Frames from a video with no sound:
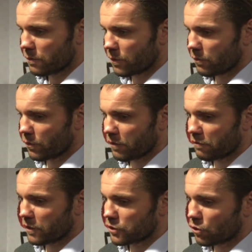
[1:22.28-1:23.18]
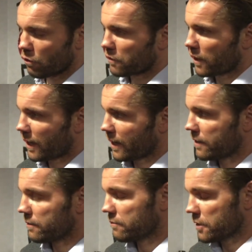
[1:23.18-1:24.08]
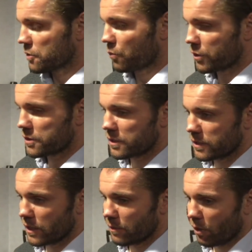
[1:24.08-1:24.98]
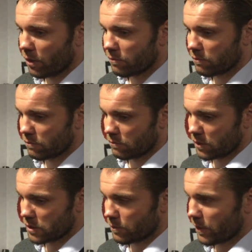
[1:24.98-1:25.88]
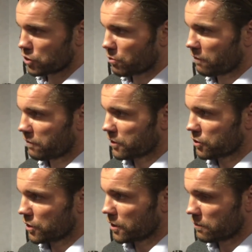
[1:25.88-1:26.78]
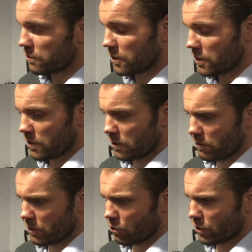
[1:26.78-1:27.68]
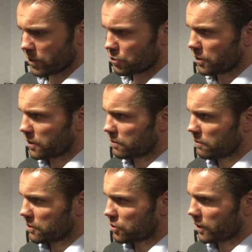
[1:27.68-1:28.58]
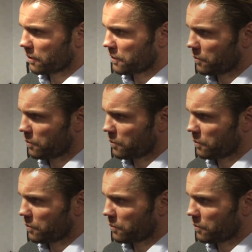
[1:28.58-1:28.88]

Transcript: but we want to finish it off on a high. And disappointed today, but that's the benchmark for next year, and we'll go next week and, and try and get three